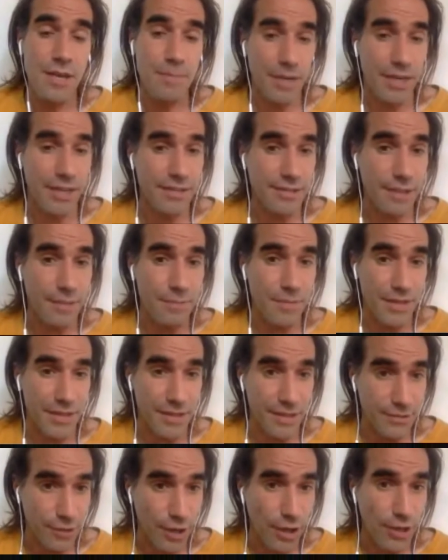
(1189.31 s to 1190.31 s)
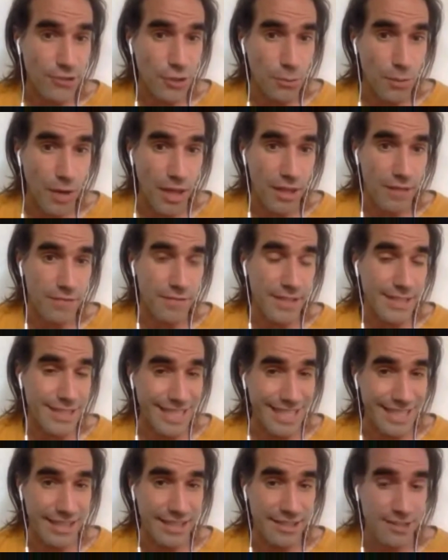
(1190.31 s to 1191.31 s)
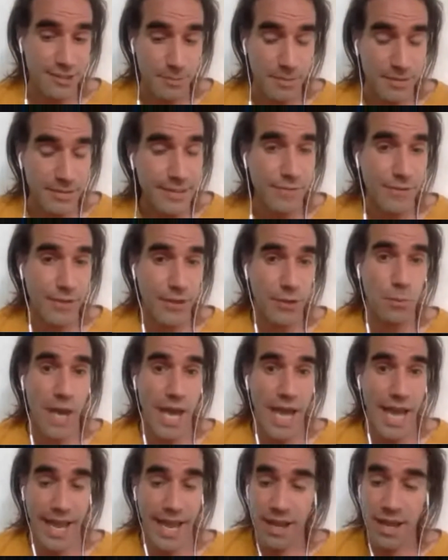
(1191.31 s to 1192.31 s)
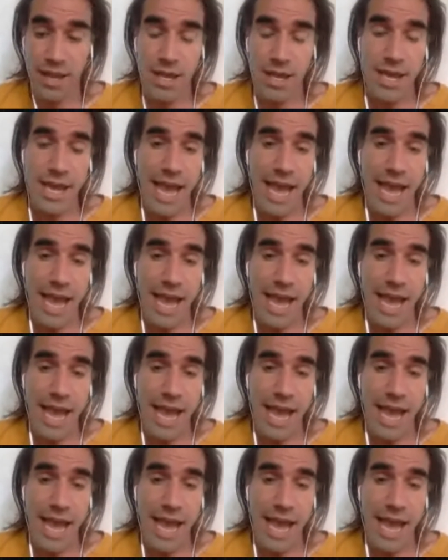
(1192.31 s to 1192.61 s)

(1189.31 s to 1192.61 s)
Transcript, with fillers: but it's something that's also relevant in this specific way